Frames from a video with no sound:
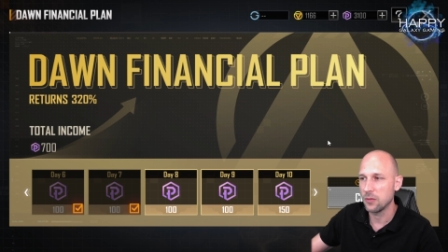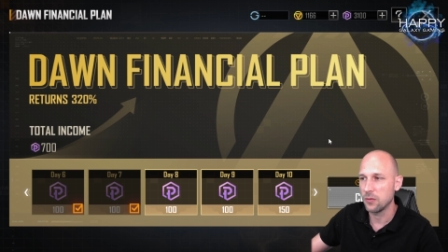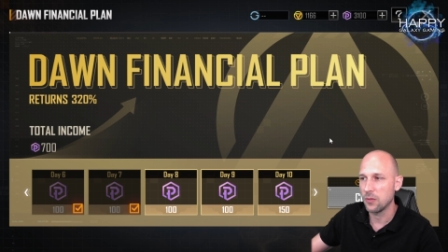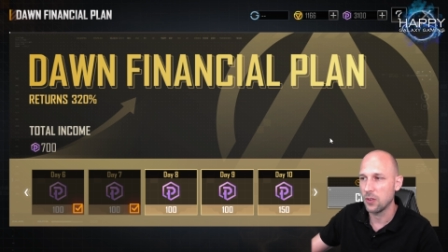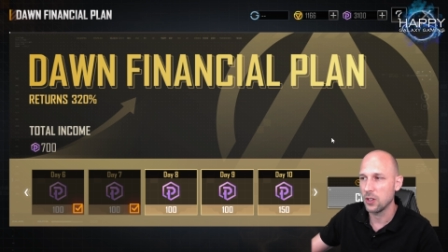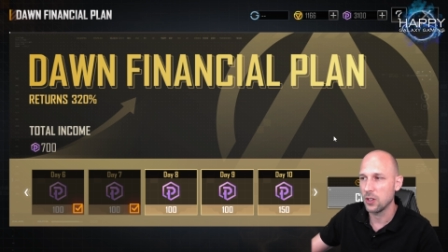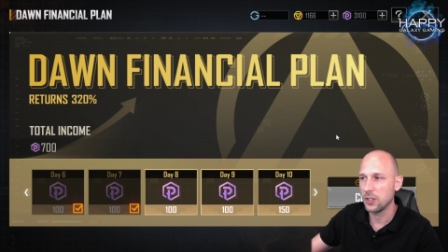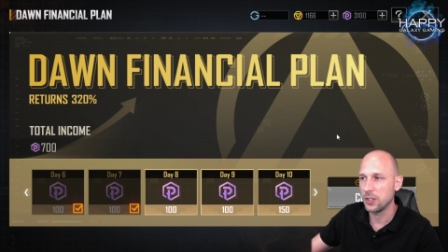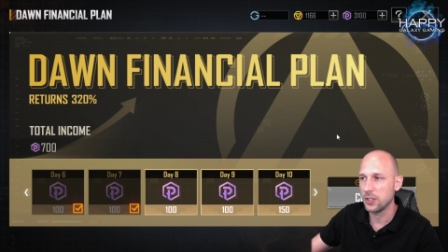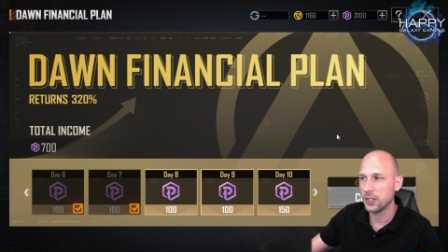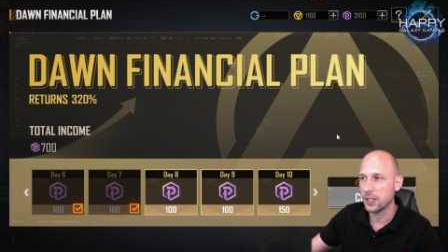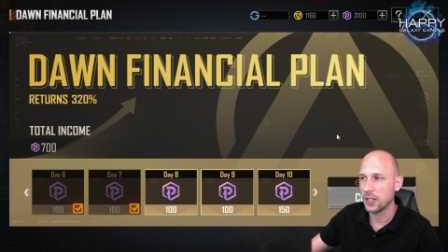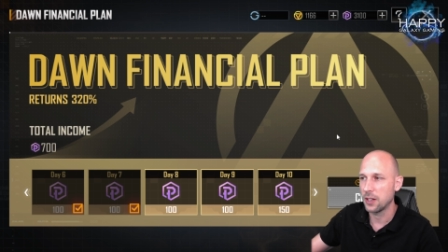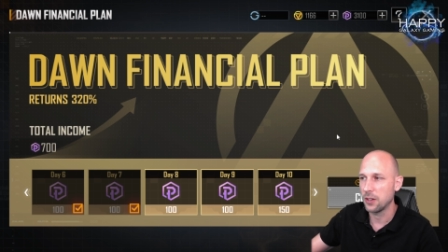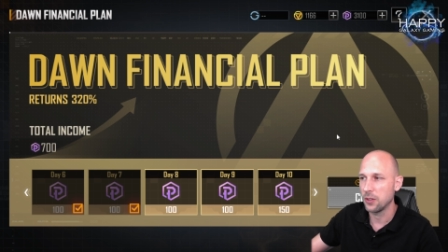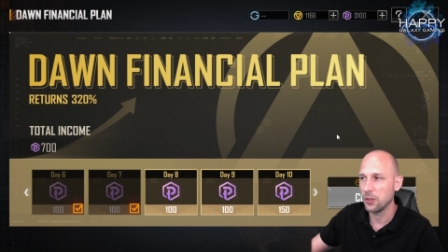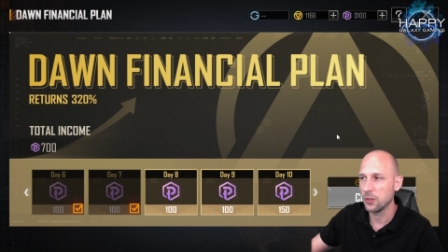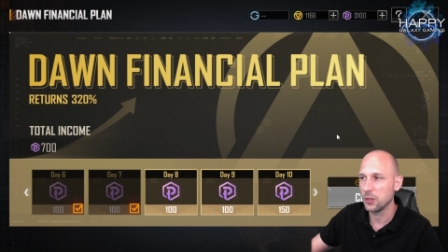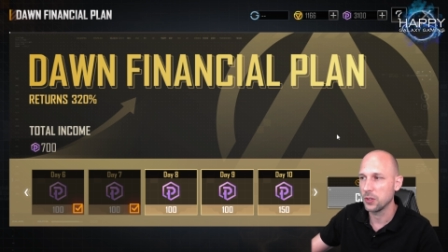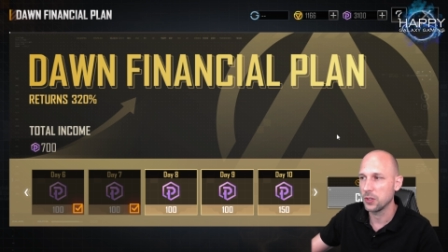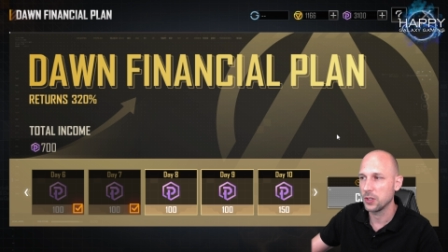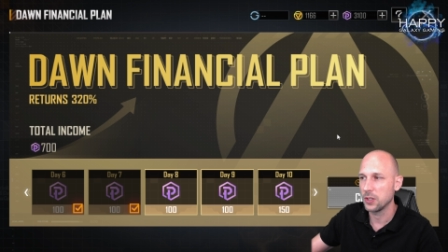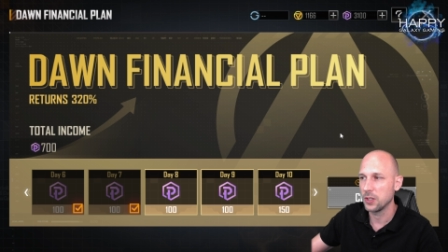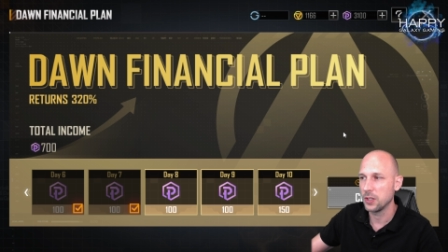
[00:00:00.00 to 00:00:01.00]

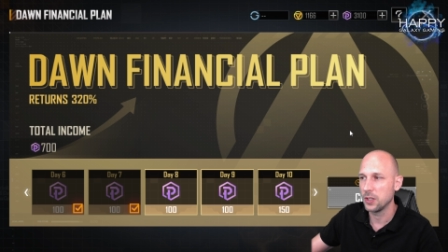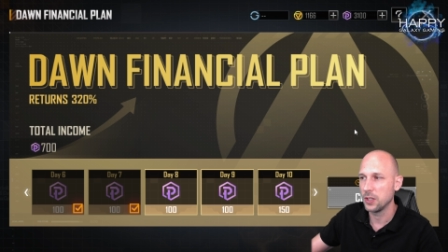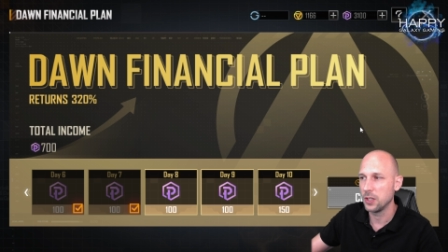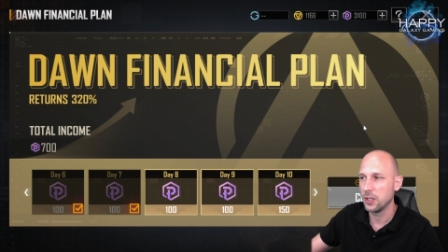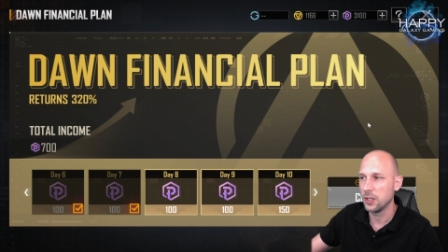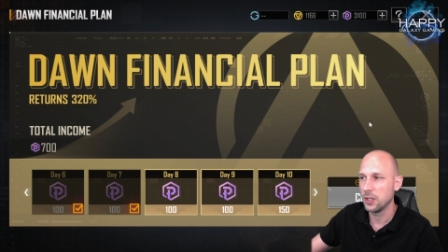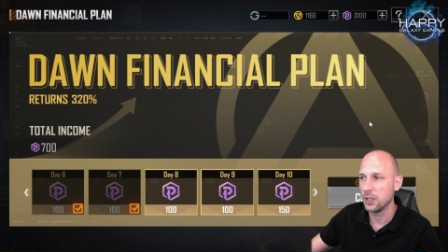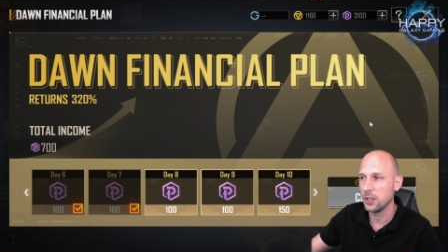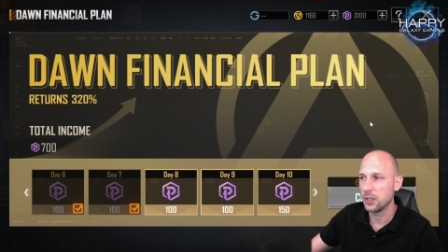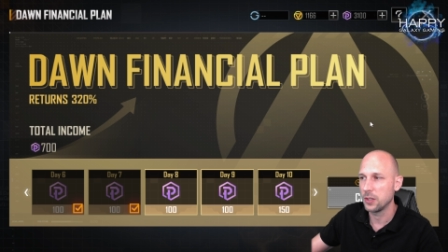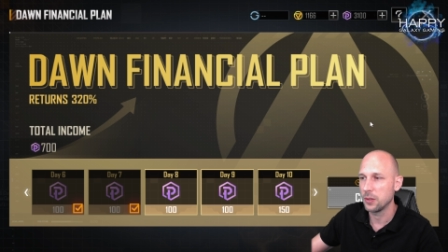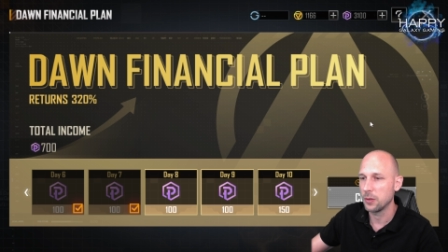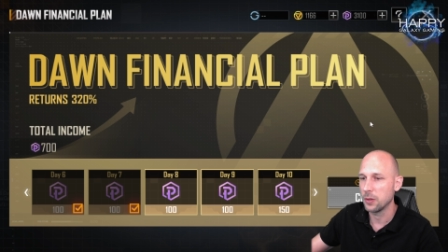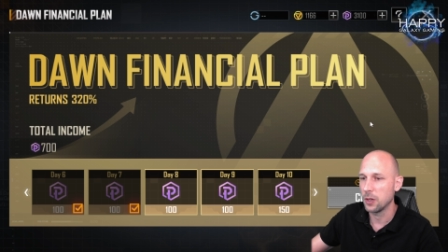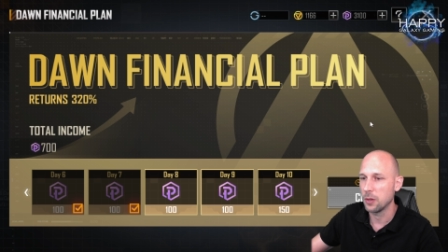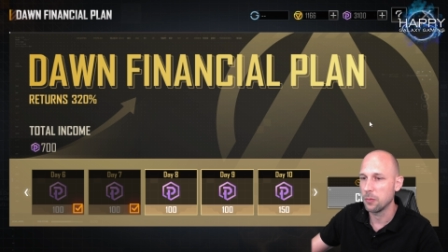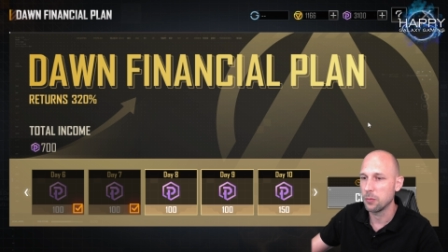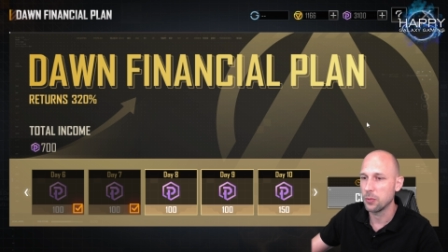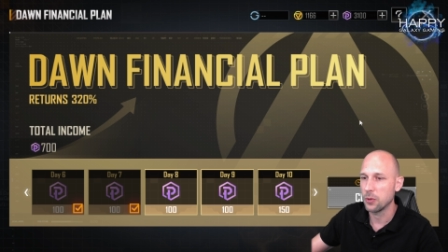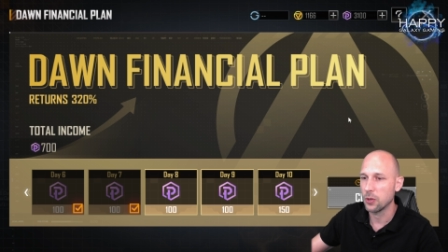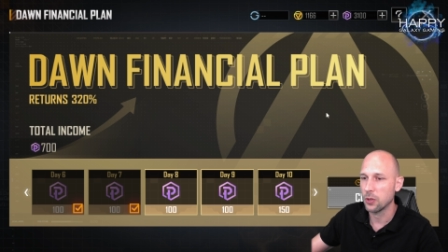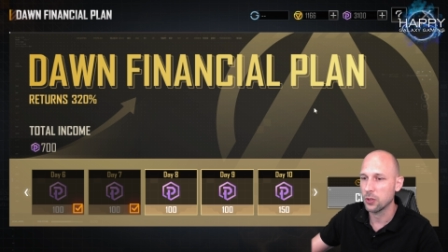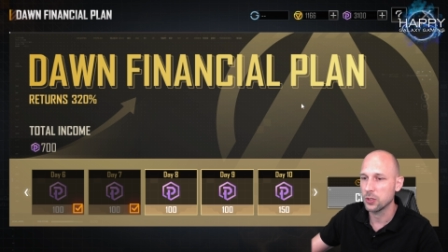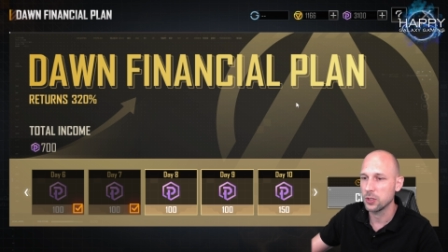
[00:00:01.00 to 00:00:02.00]
1000
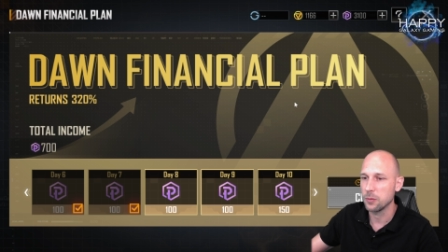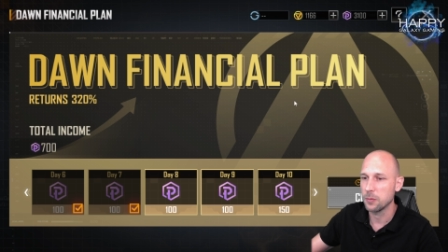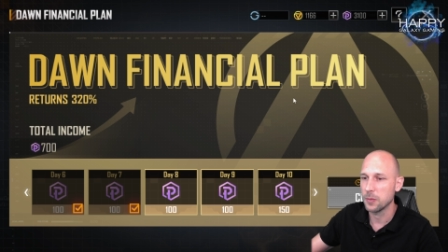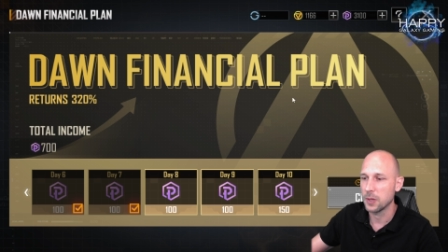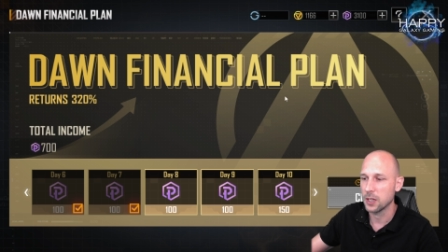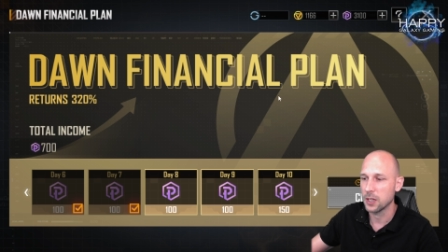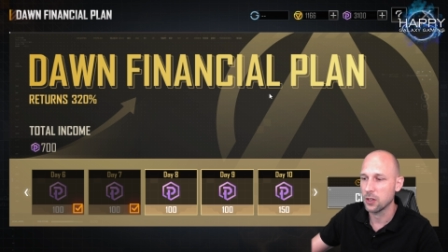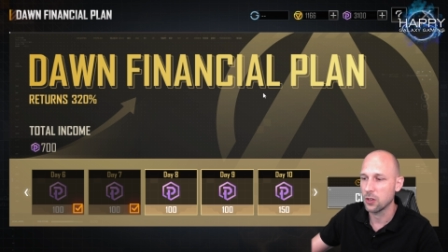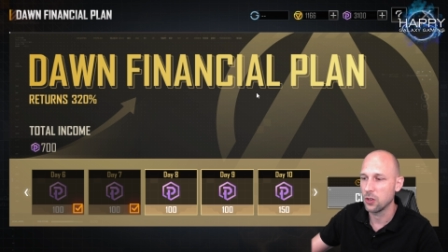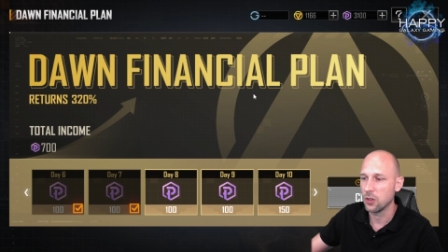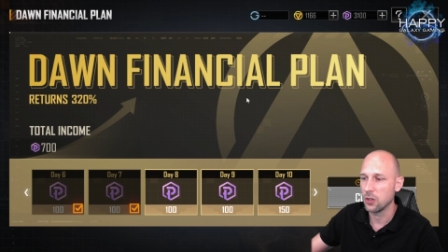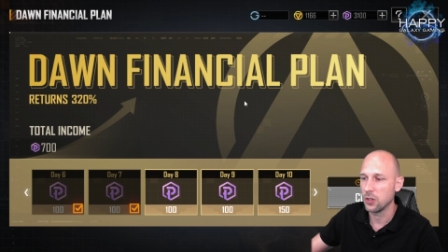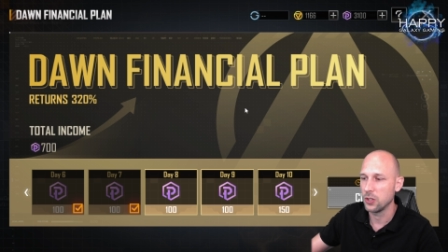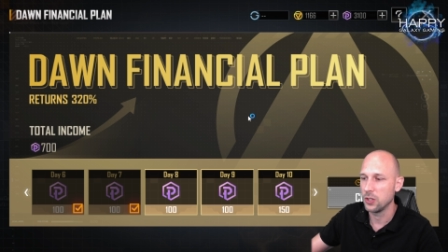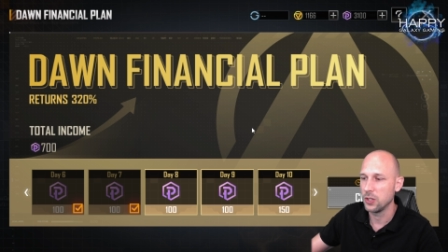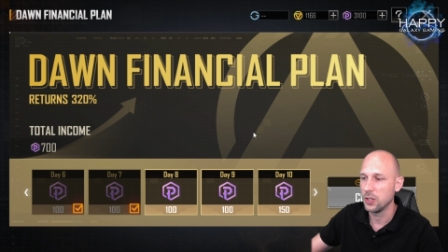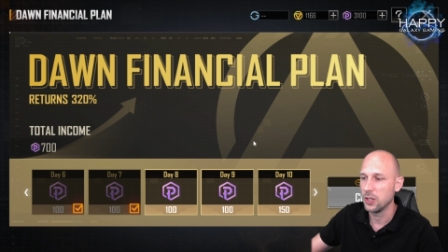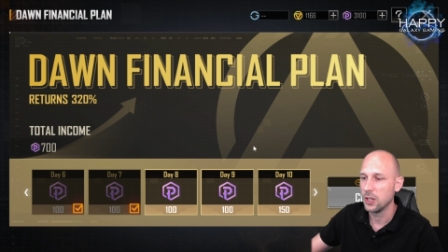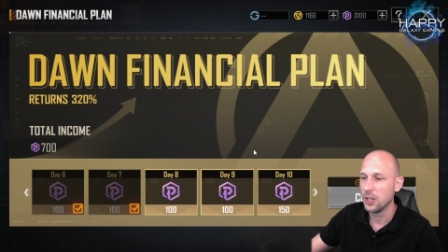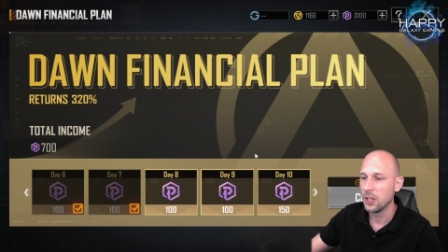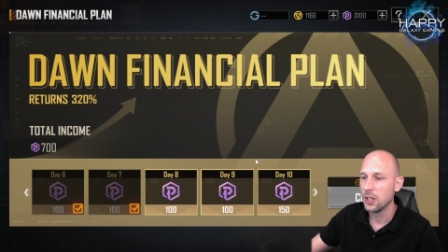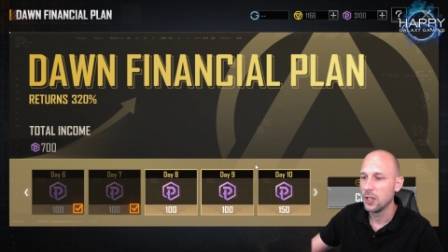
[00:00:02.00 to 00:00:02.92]
Proxima coin